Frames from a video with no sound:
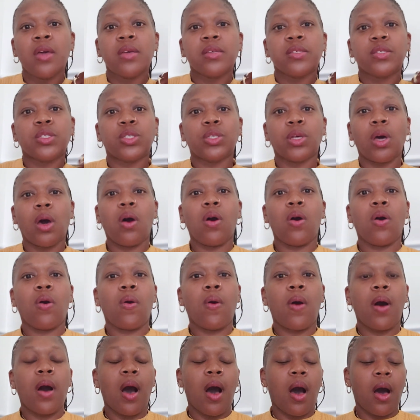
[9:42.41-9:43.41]

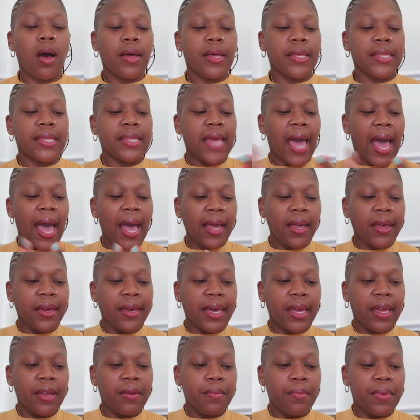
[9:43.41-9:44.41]
So that
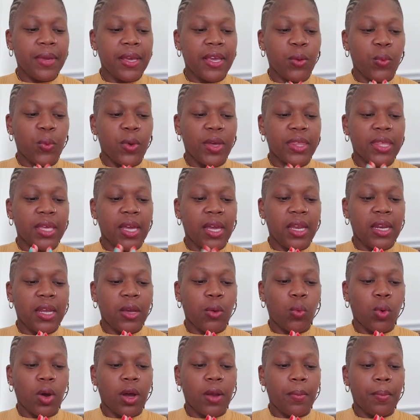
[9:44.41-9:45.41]
can be with
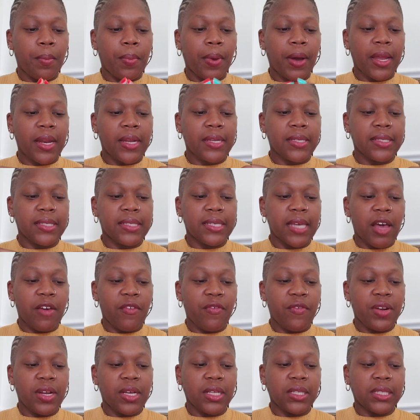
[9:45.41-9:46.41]
anyone, but
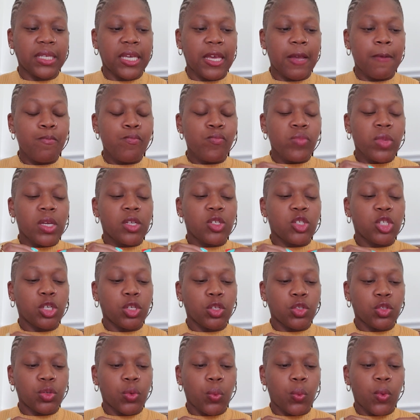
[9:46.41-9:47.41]
definitely
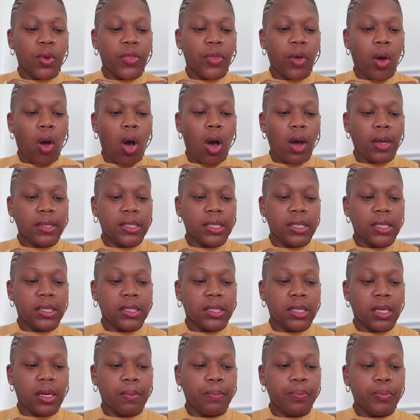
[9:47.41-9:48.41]
children with
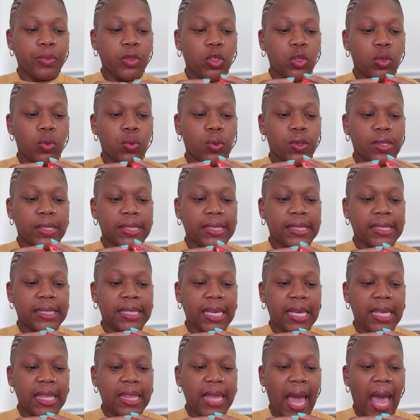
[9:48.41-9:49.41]
autism, you will
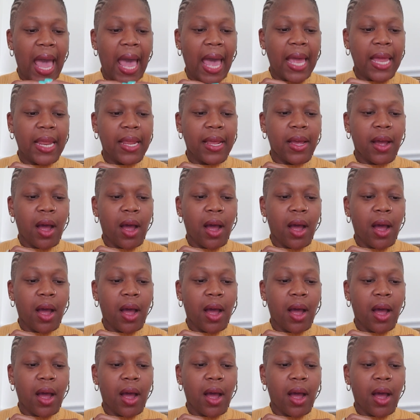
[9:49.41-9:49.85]
see that